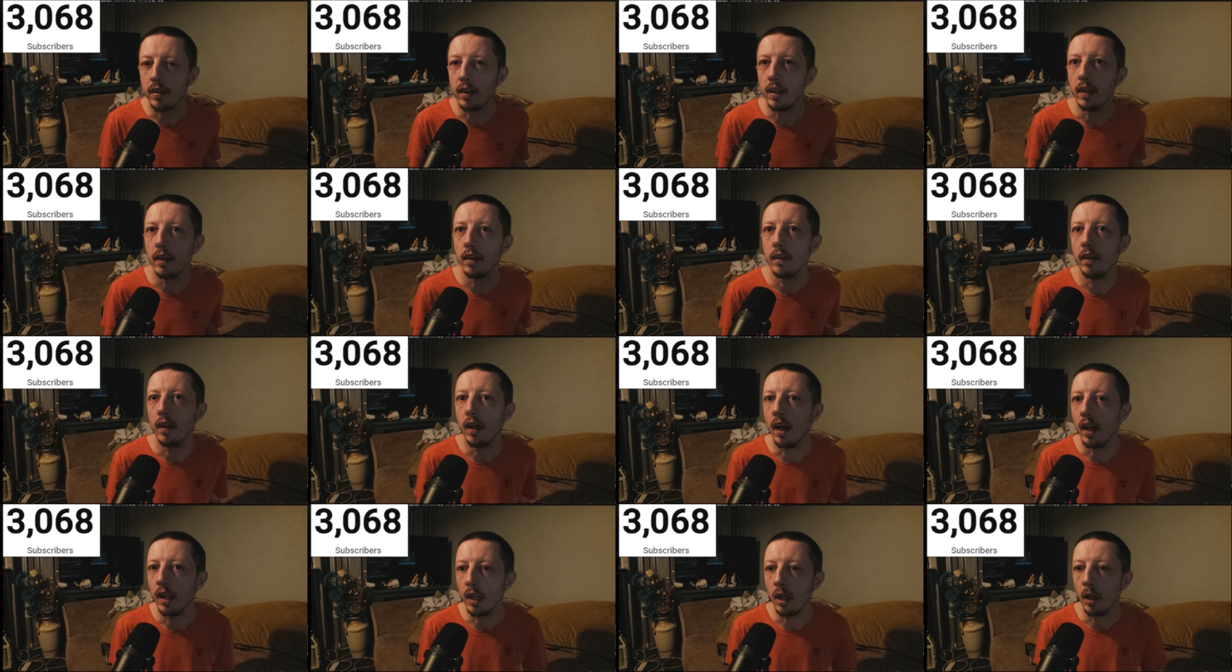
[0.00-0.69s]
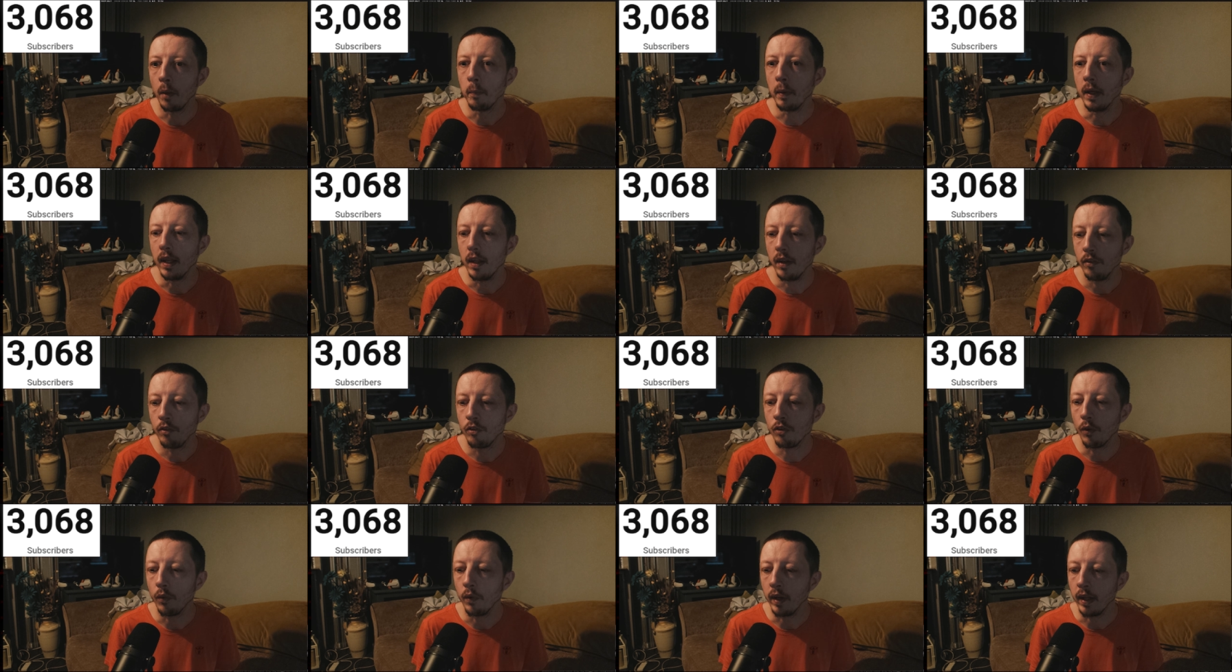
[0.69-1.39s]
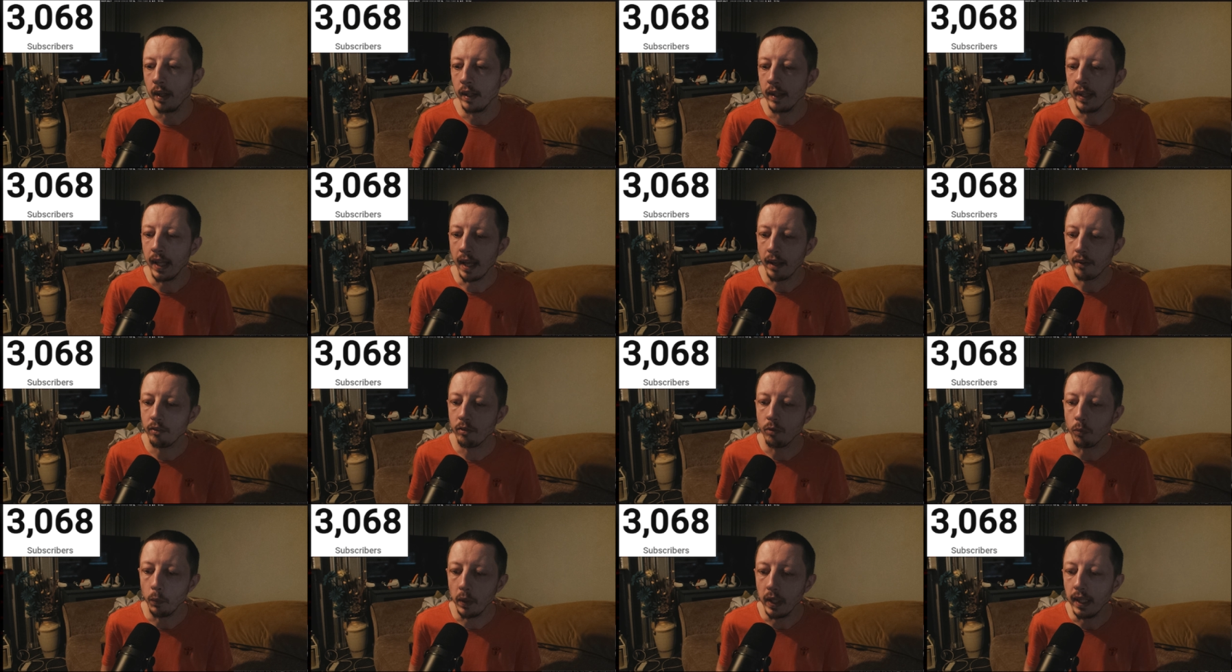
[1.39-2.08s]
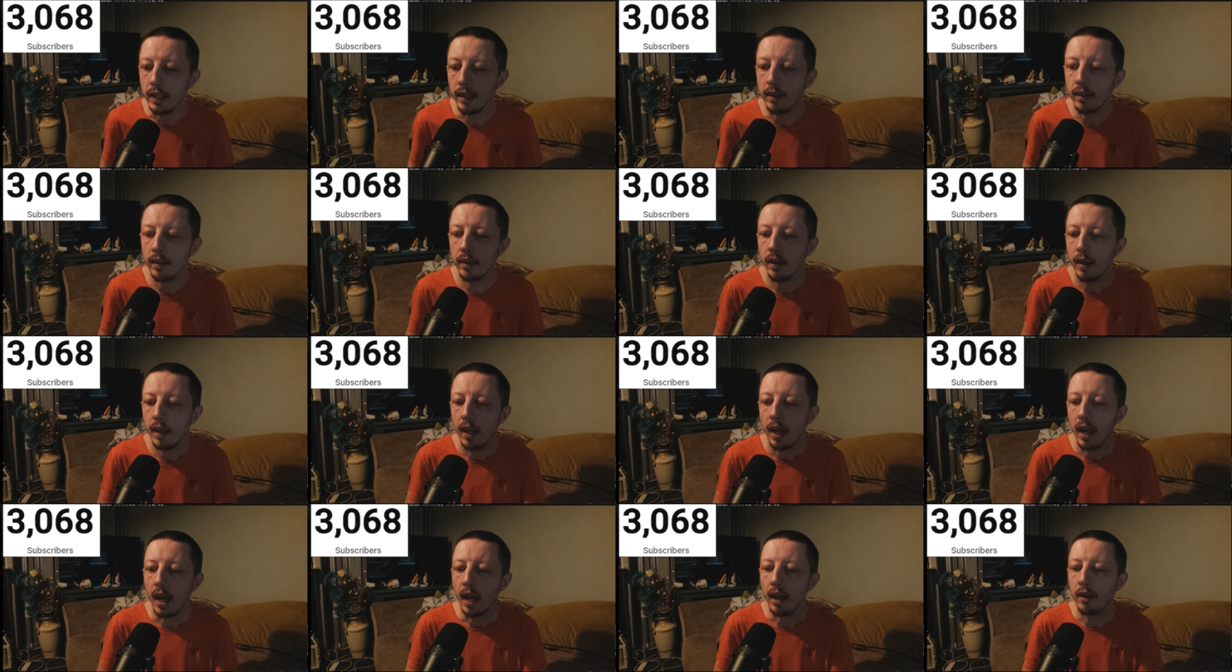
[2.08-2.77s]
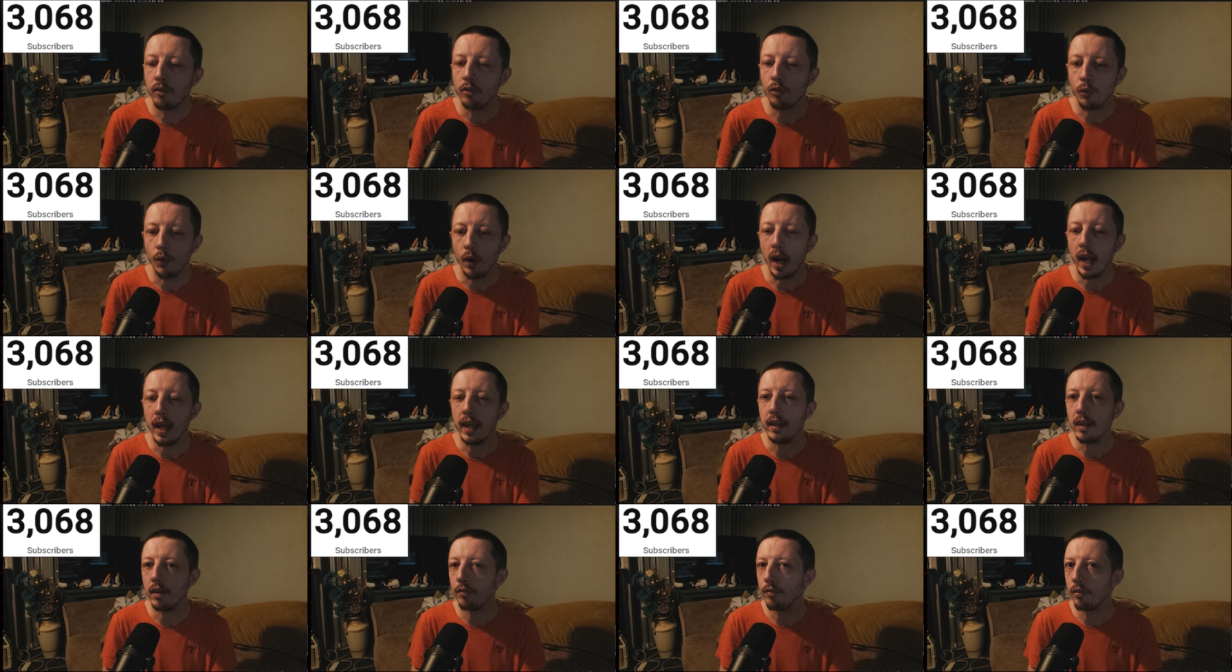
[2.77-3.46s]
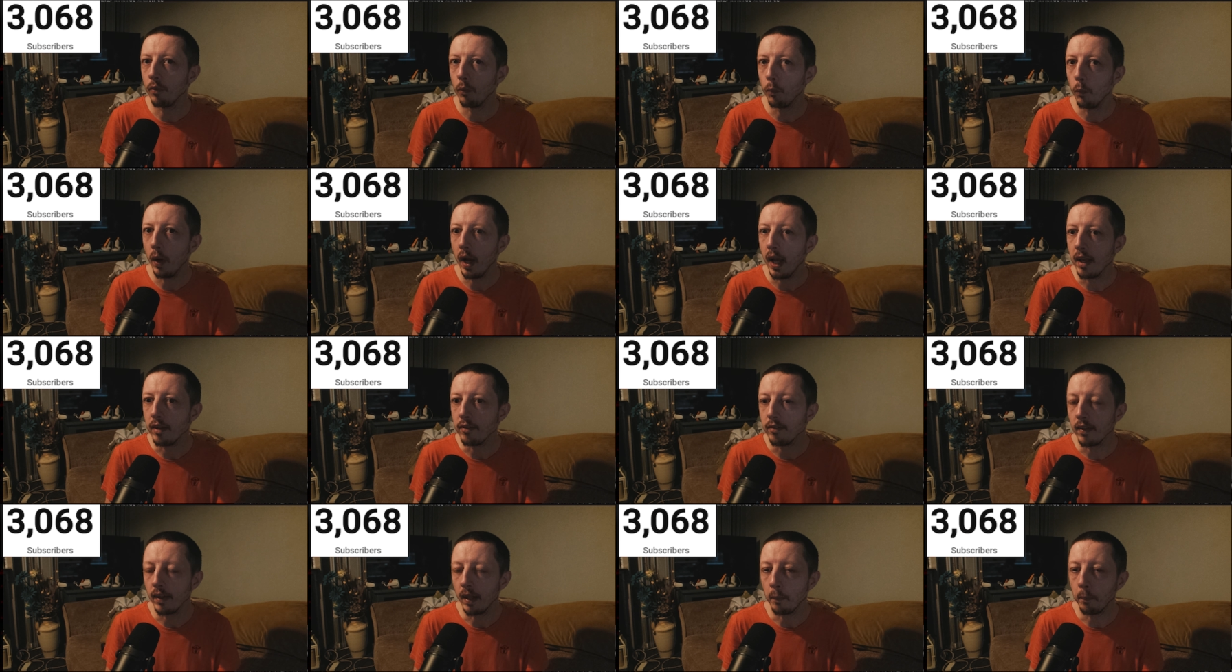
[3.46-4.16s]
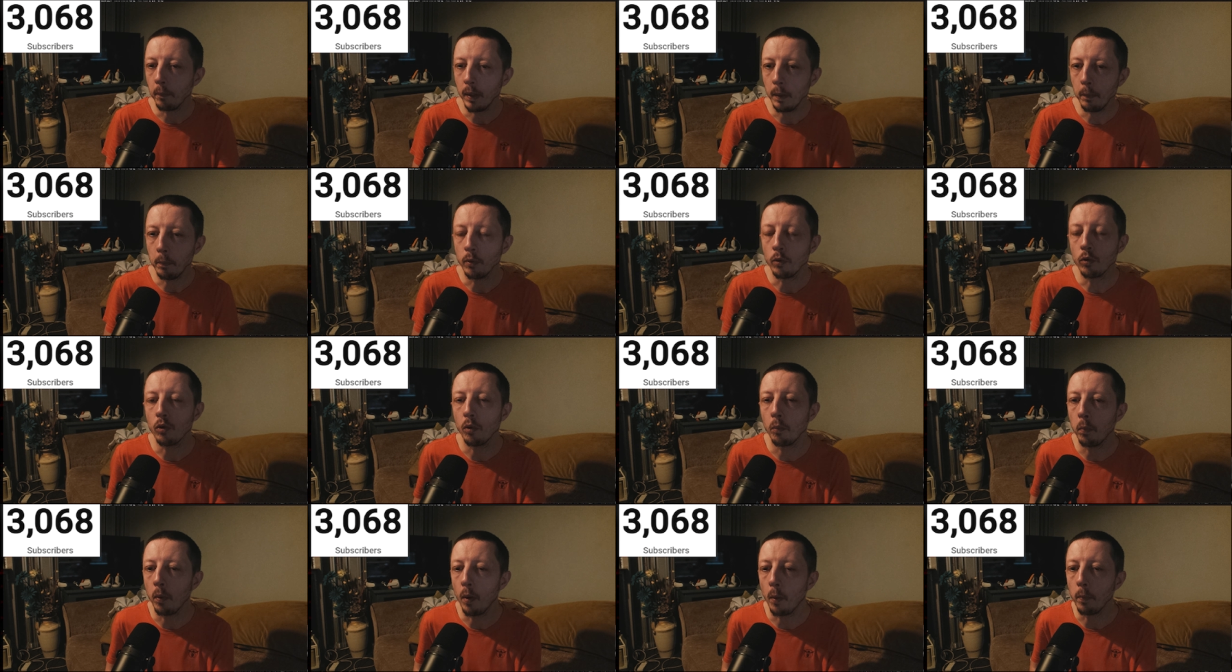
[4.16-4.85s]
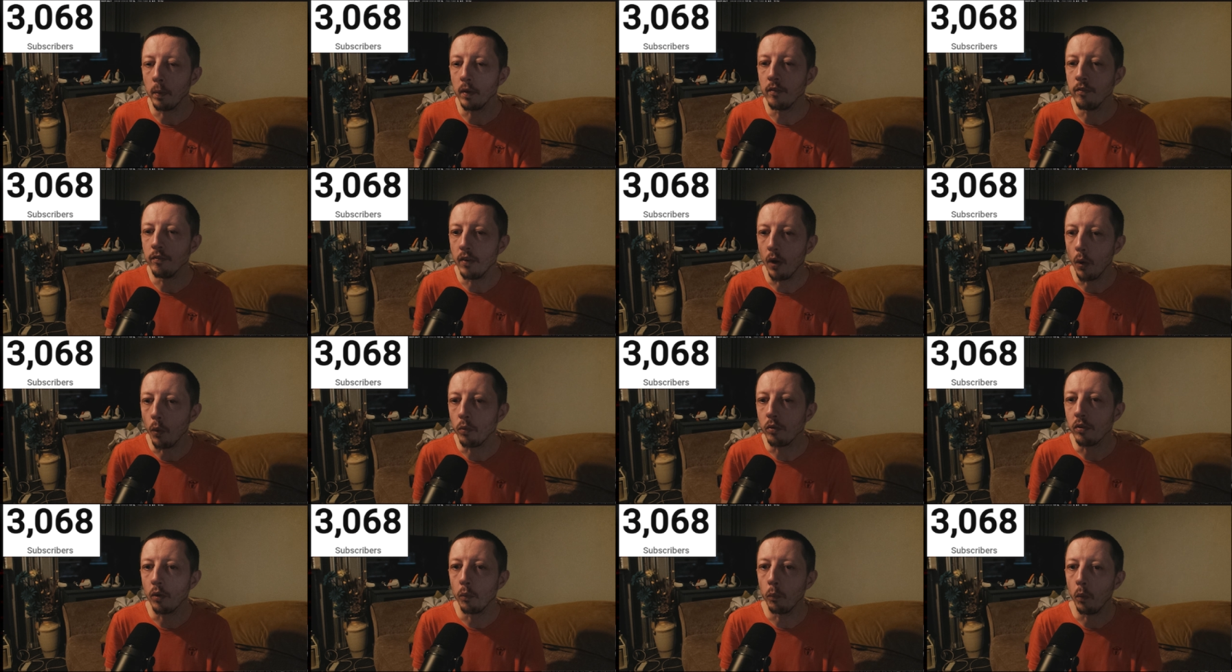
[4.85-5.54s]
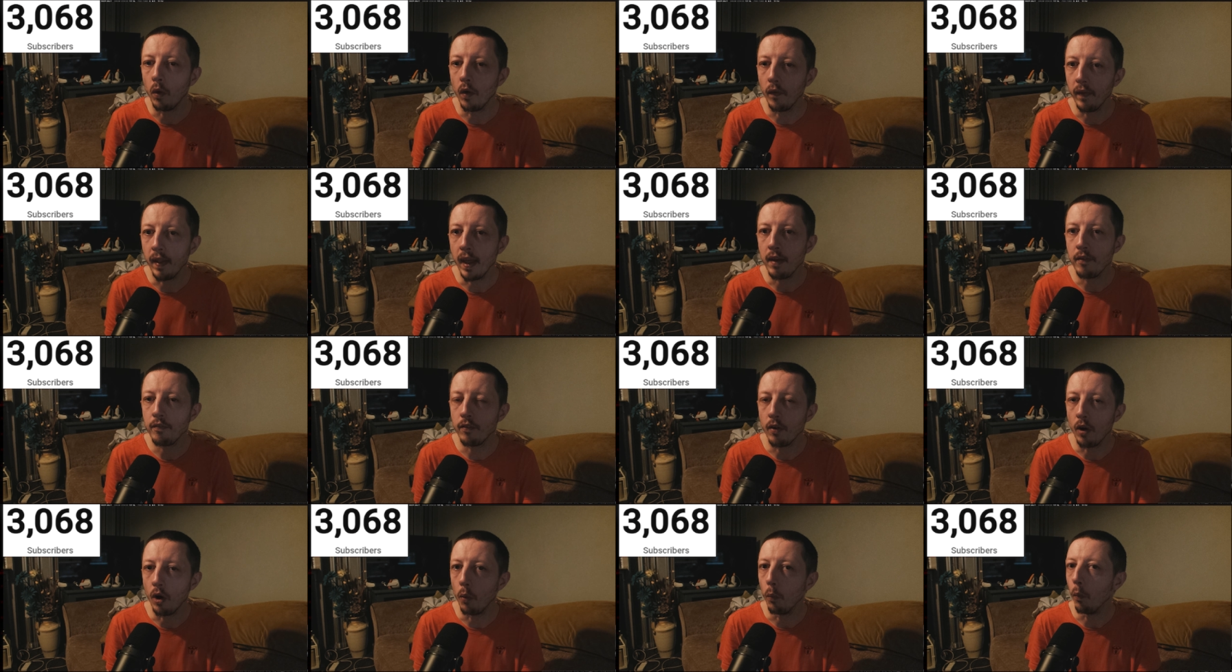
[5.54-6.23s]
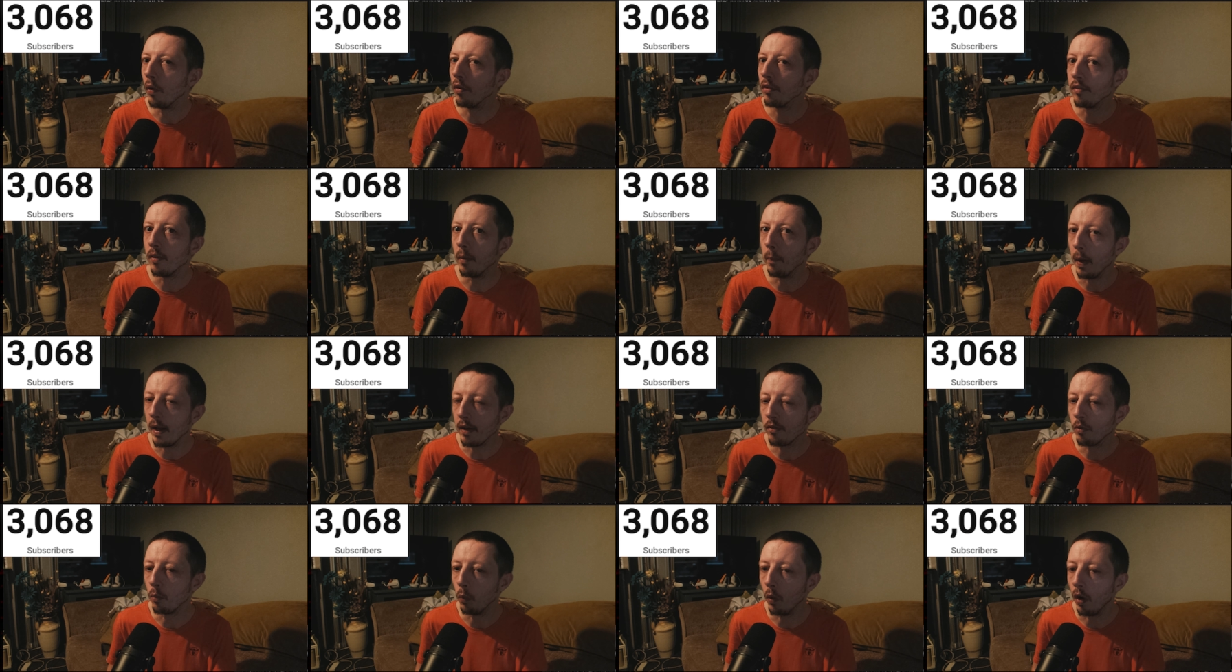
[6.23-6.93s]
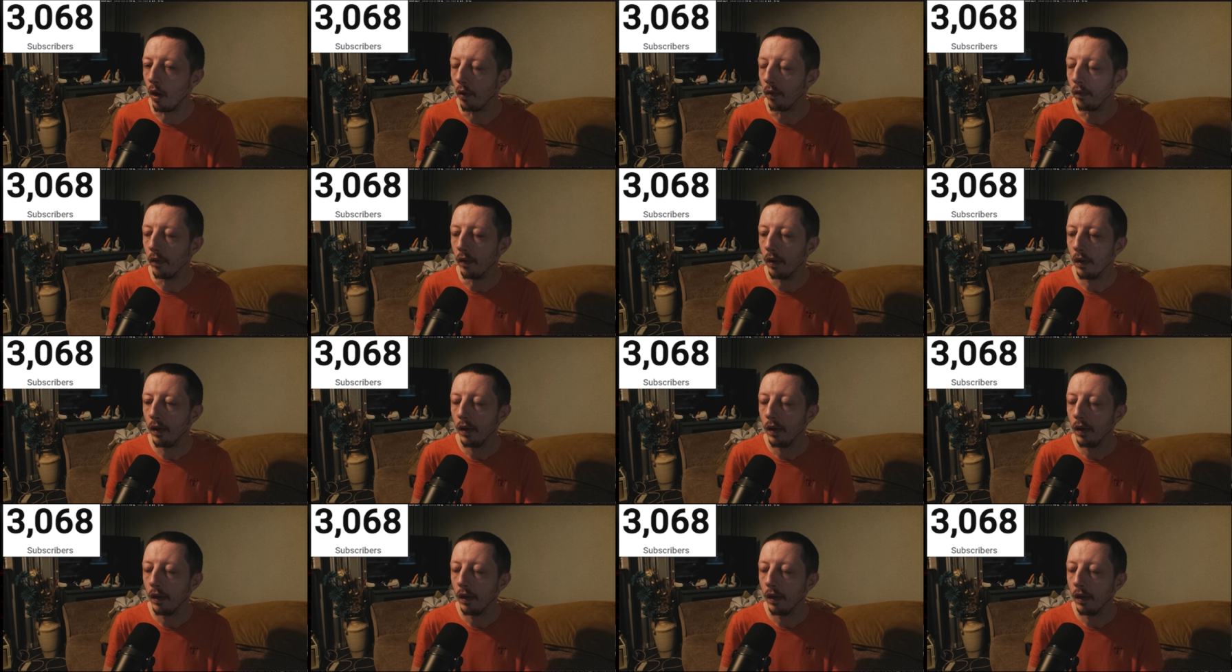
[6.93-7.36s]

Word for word: it a little bit during next week and try it different ways. And then people could probably vote on what they thought was the better one.